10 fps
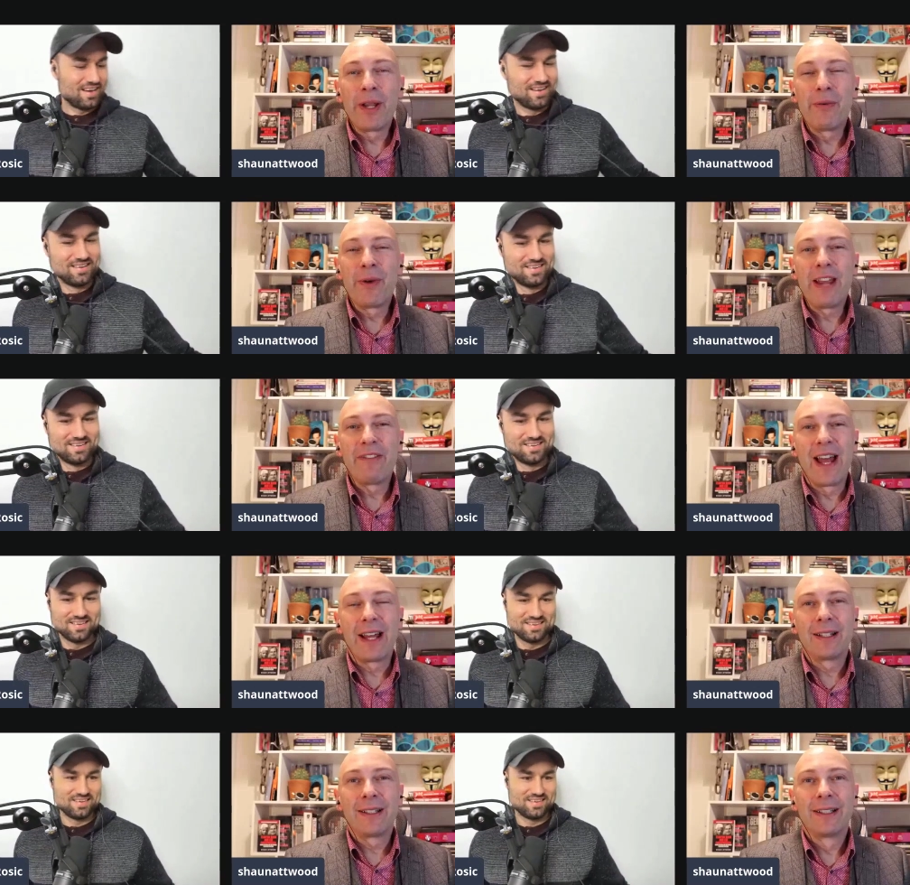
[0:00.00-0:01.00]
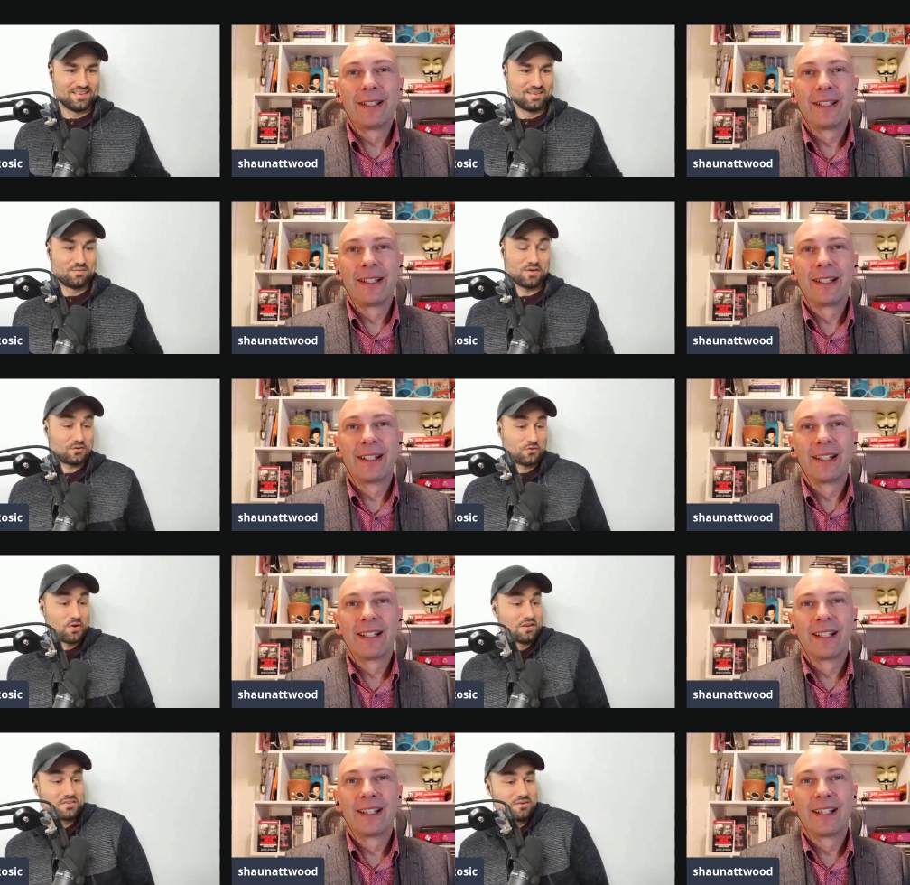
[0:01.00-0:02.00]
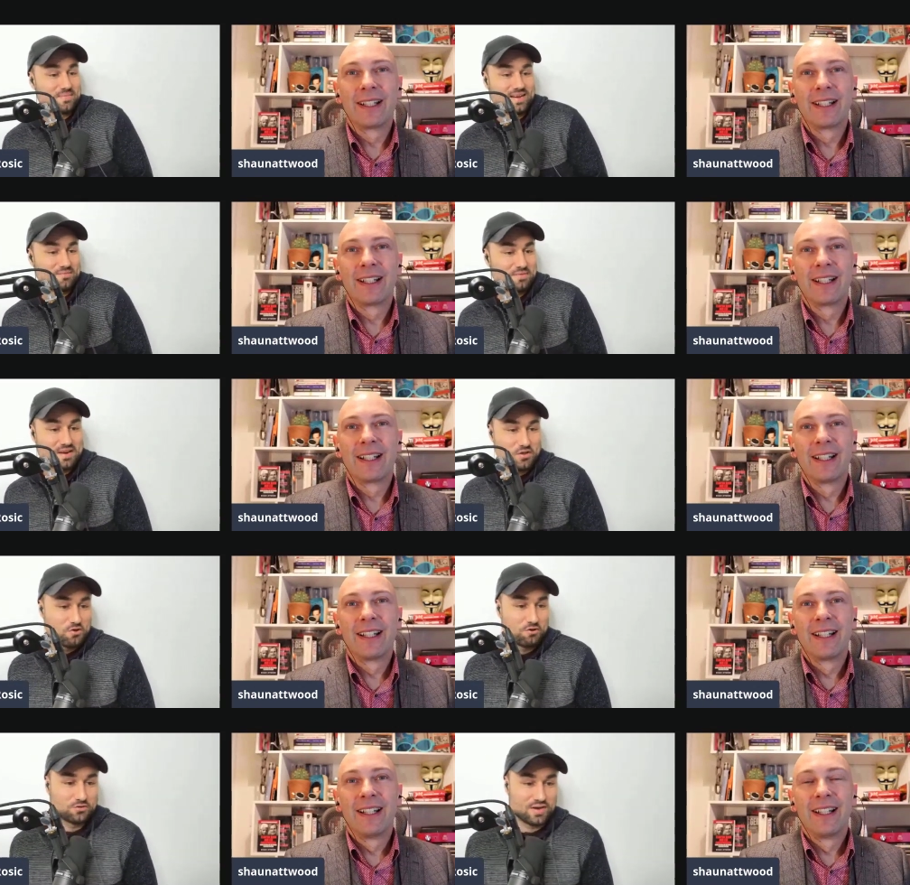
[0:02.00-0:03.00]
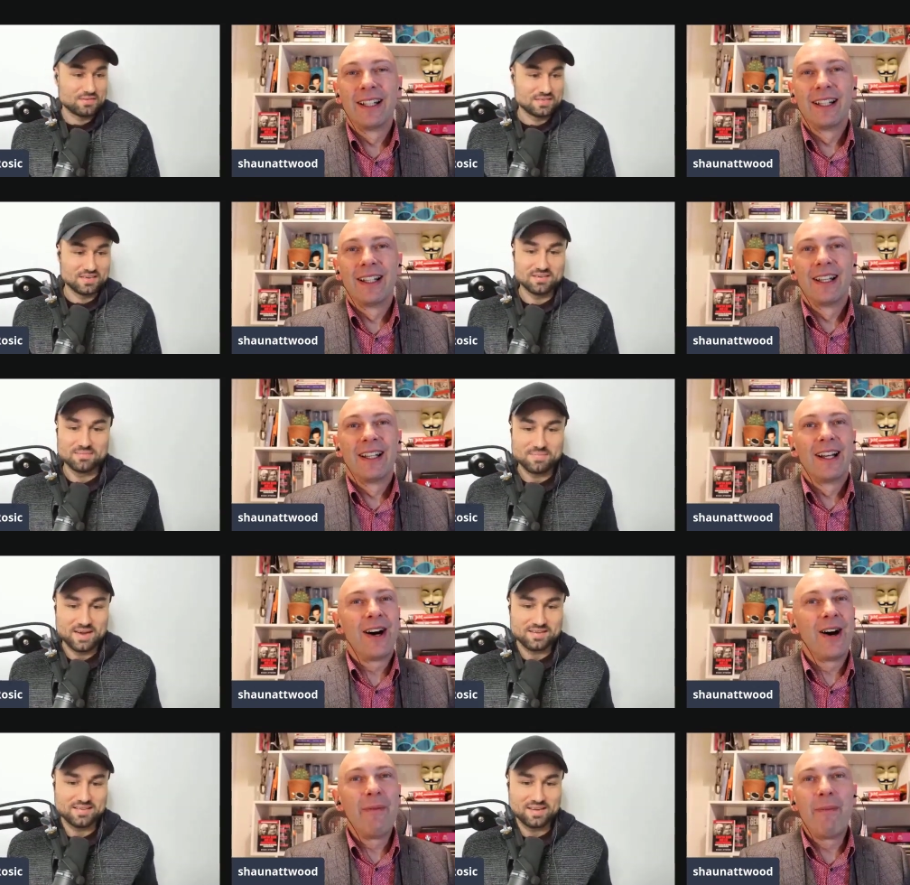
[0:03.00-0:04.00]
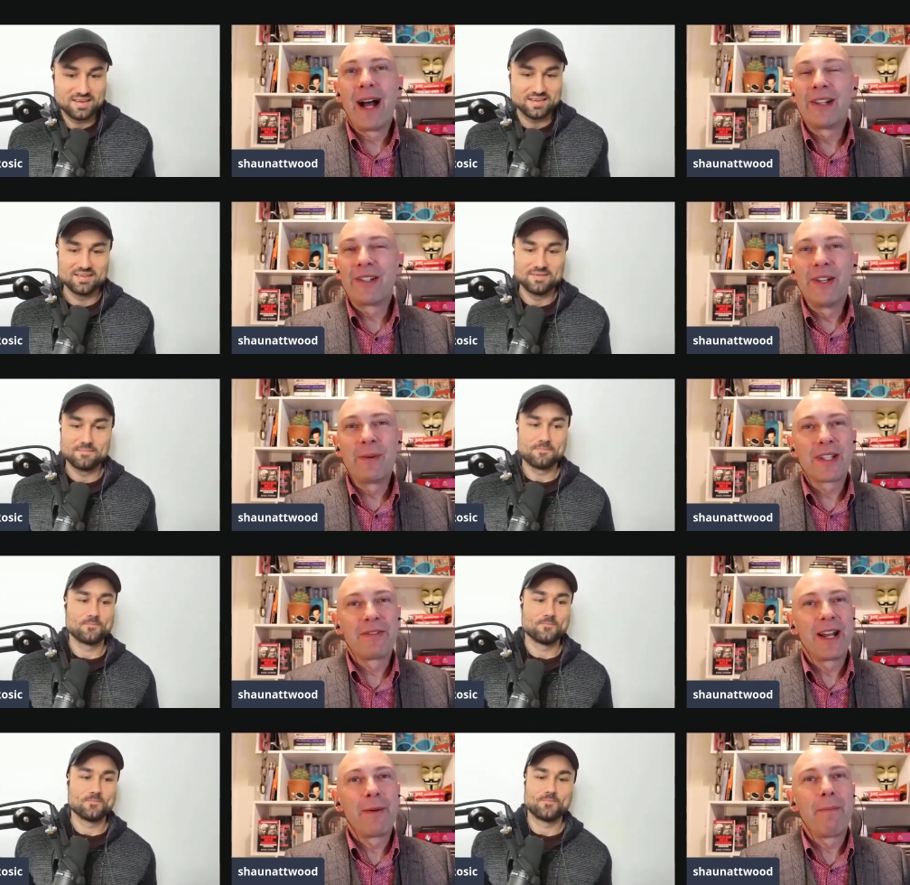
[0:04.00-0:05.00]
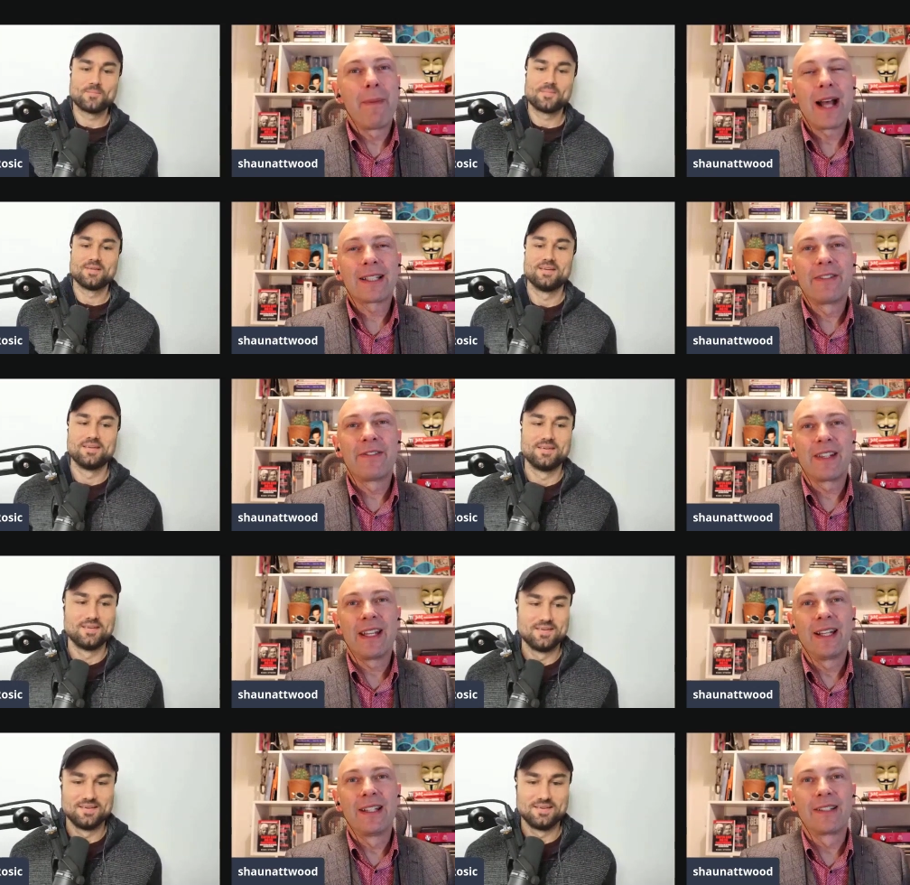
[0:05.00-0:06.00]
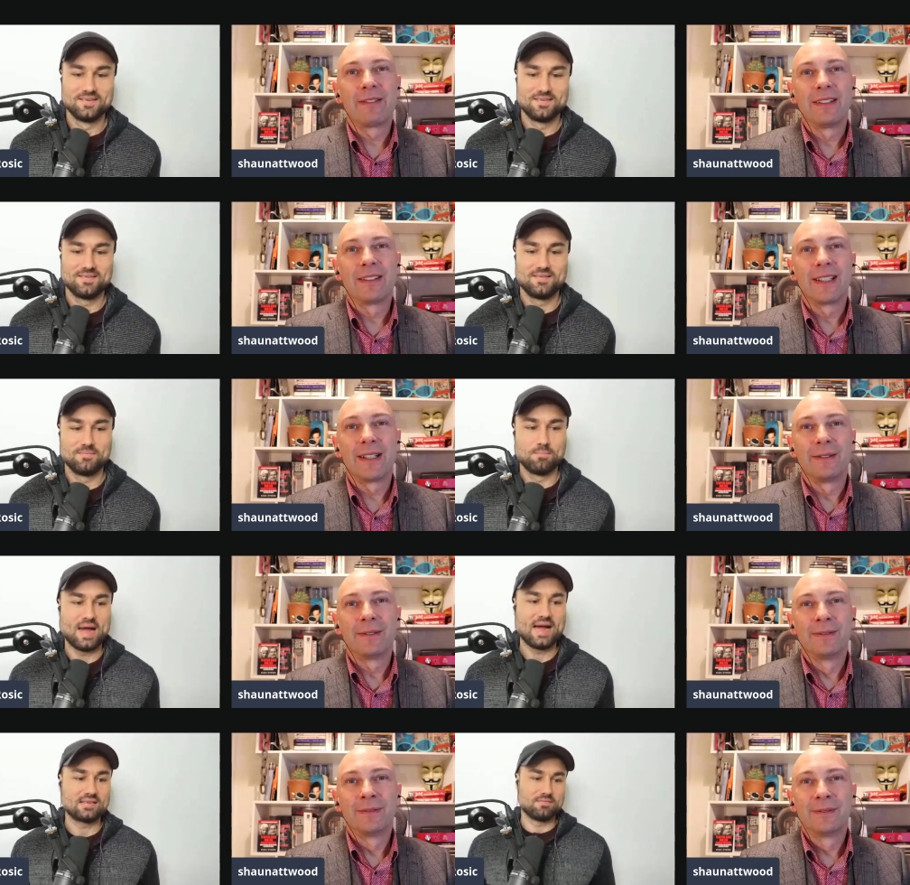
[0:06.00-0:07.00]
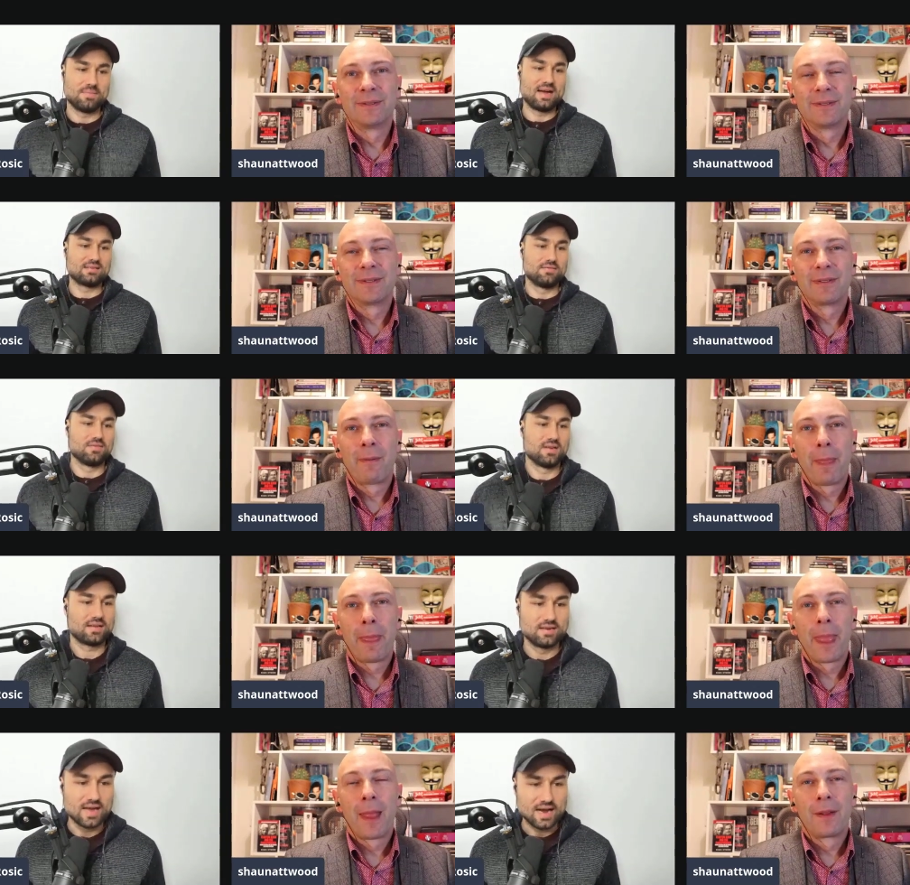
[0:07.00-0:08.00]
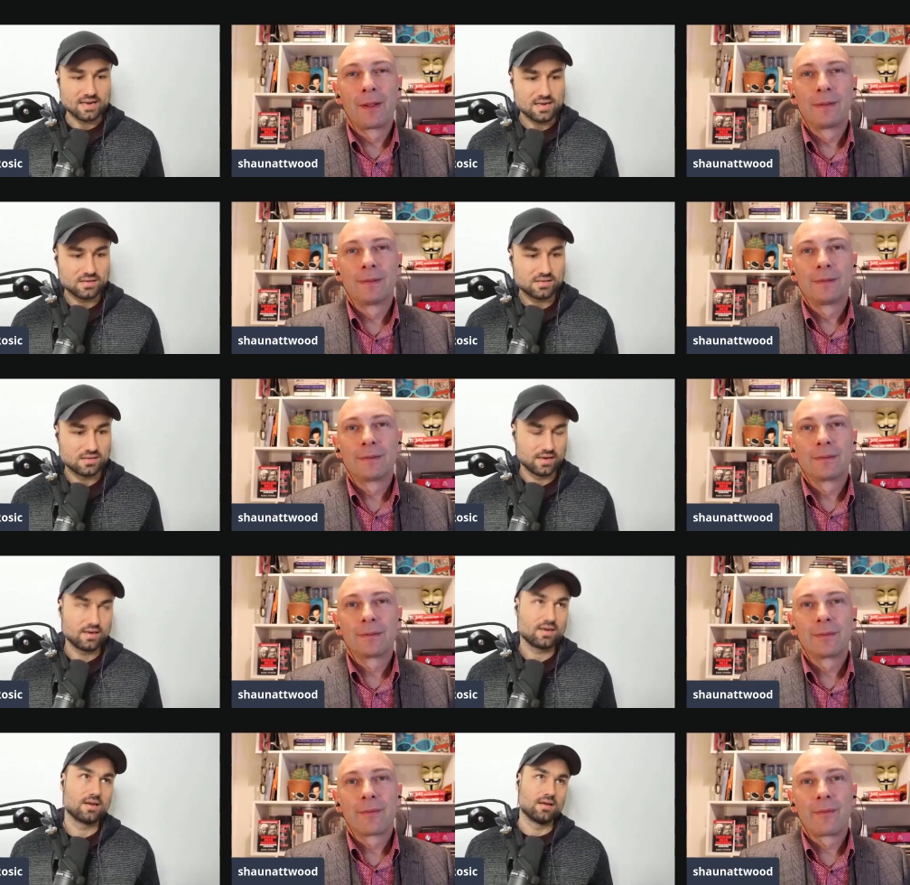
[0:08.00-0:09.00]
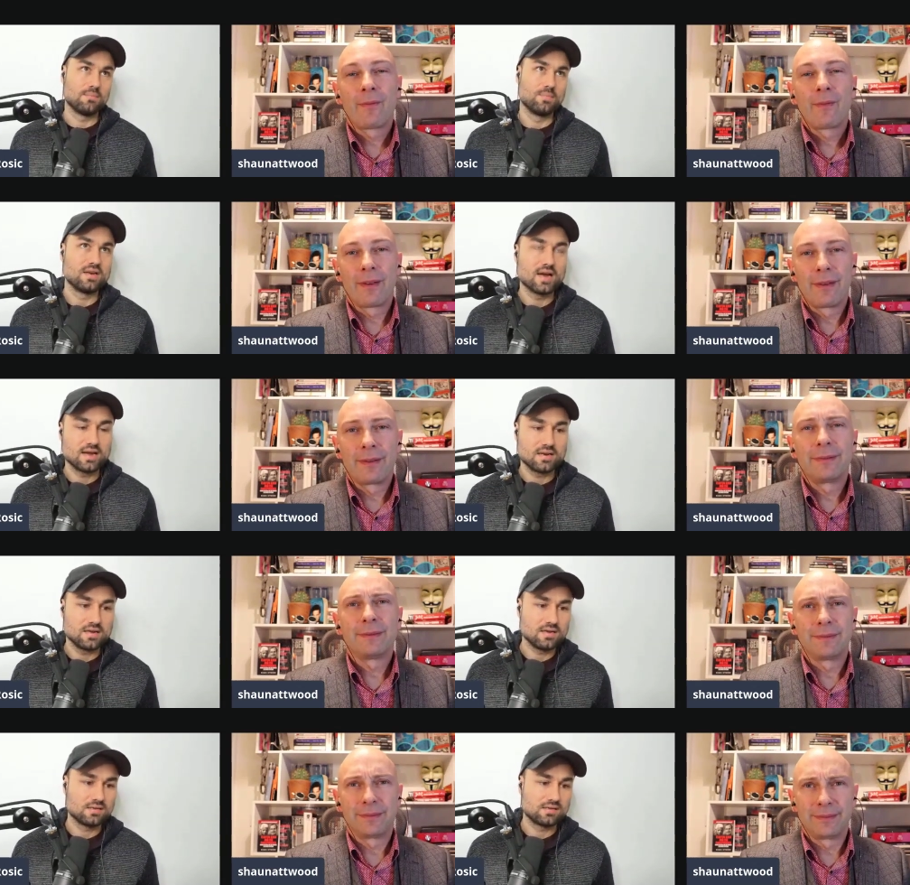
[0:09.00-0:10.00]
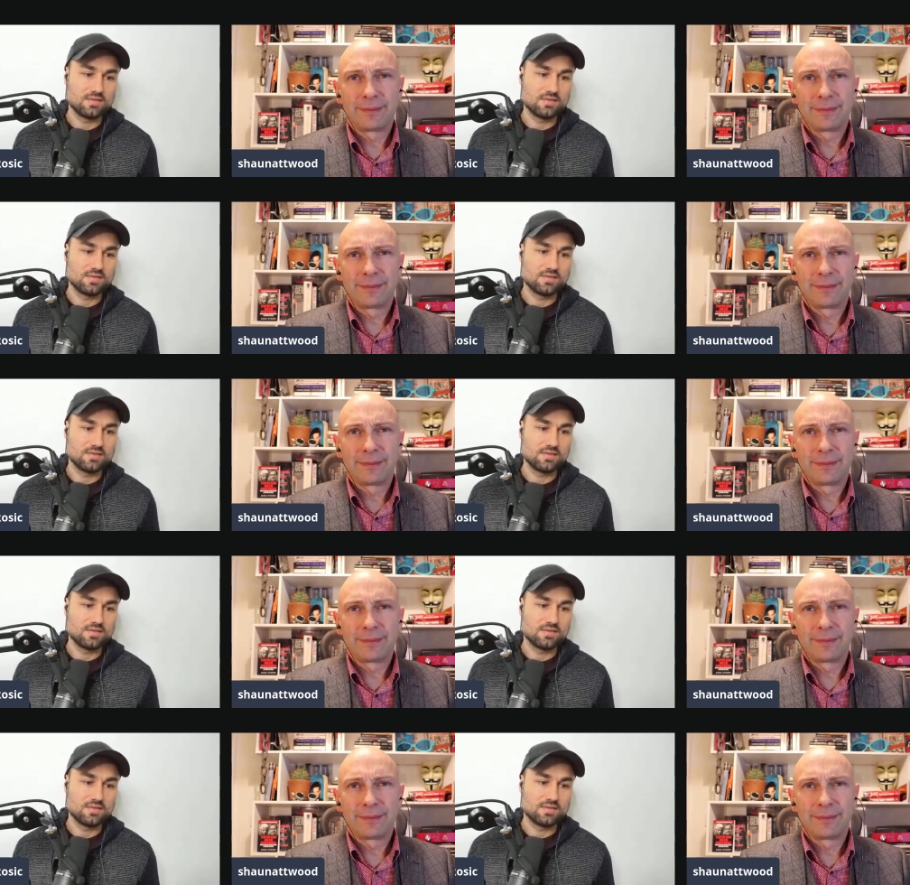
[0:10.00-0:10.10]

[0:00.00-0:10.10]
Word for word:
Speaker 1: raving at? Fuck Toronto, man. We had a huge rave scene. Oh, imagine
Speaker 2: you must have had a massive scene in Toronto.
Speaker 1: Massive, massive. Like the 90s, like uh, mid 90s,